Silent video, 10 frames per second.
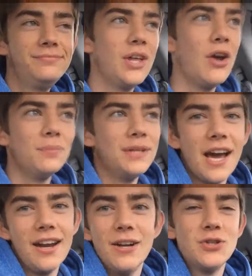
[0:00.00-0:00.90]
thought it'd be
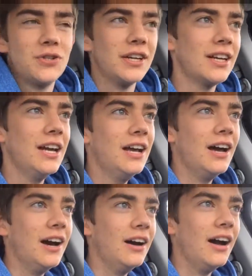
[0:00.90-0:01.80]
kind of interesting,
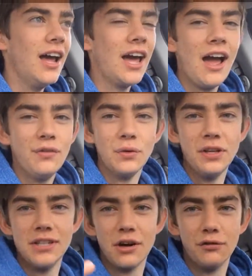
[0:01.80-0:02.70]
and I haven't
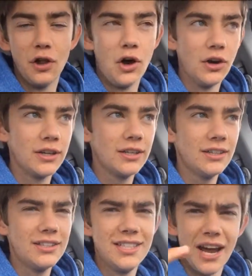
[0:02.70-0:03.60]
really done a vlog
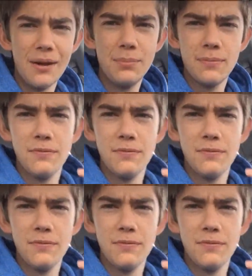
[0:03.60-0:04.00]
type